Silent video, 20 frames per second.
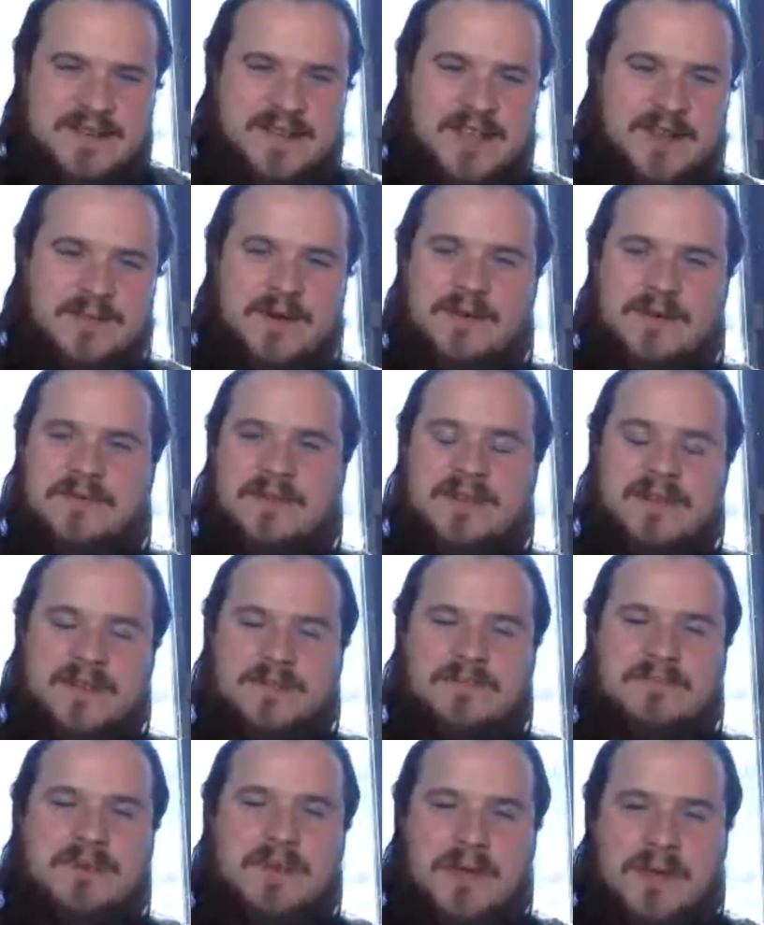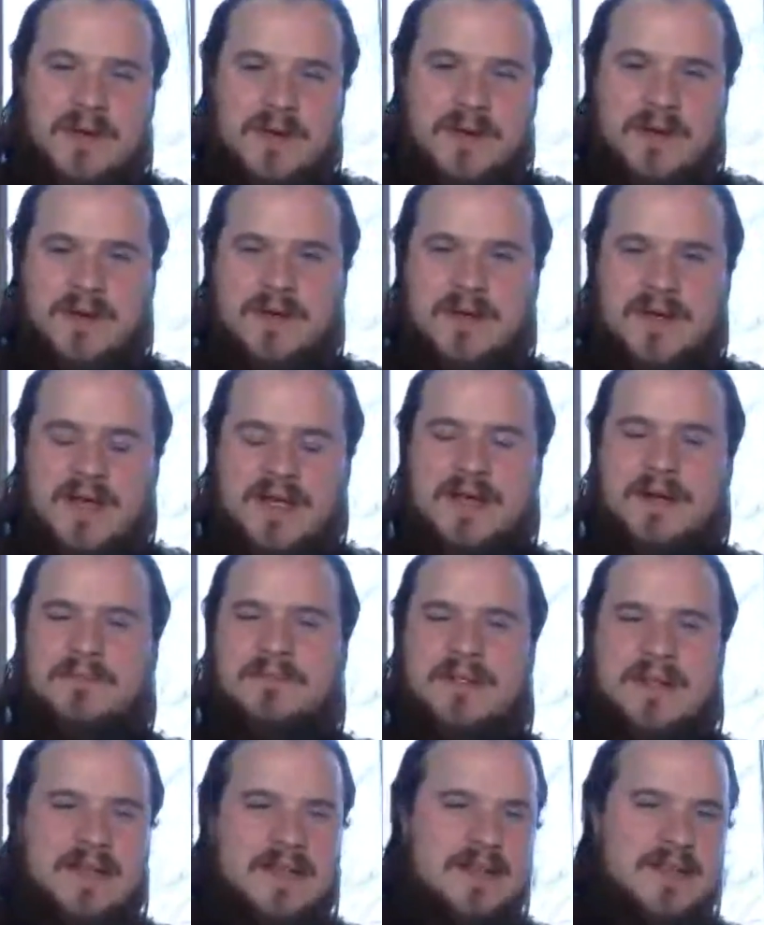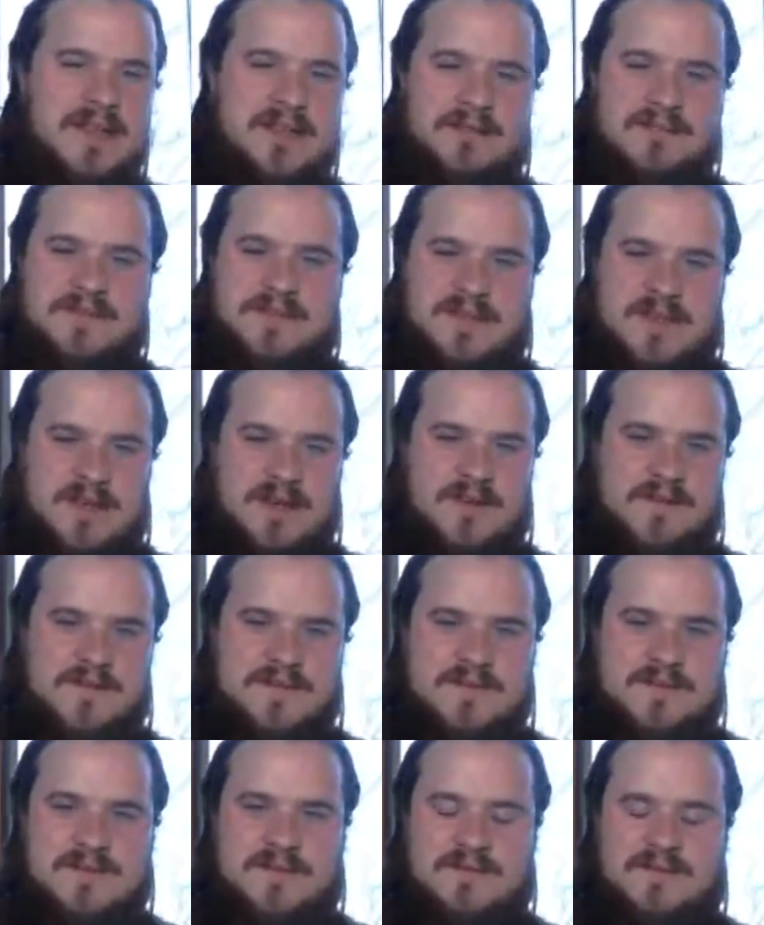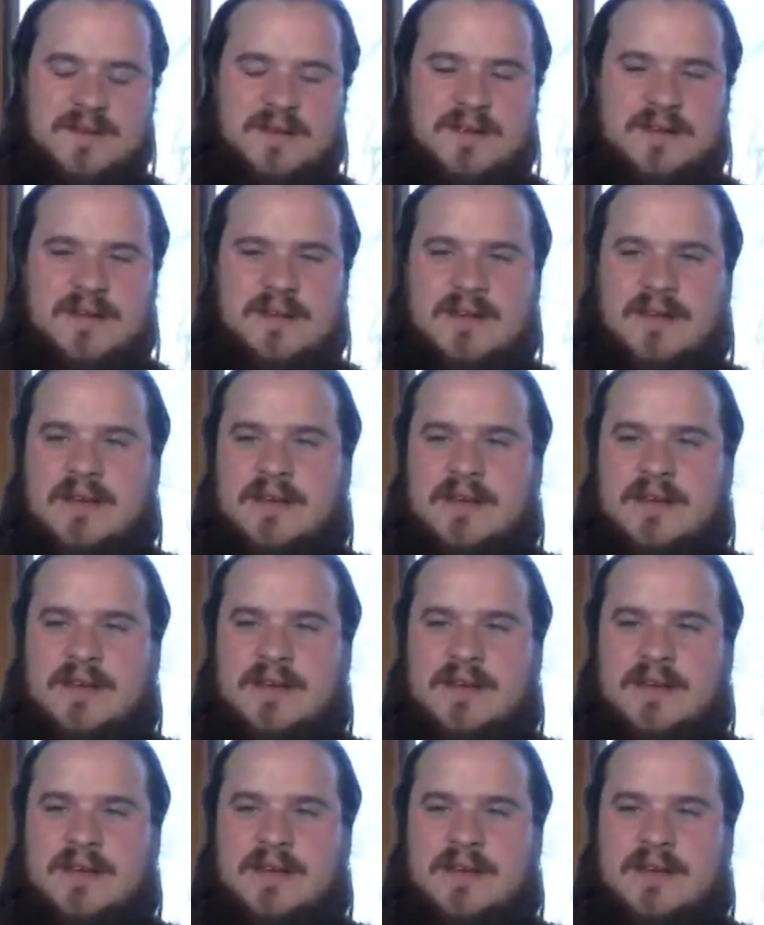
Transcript: that are perfectly pure and completely themselves, right?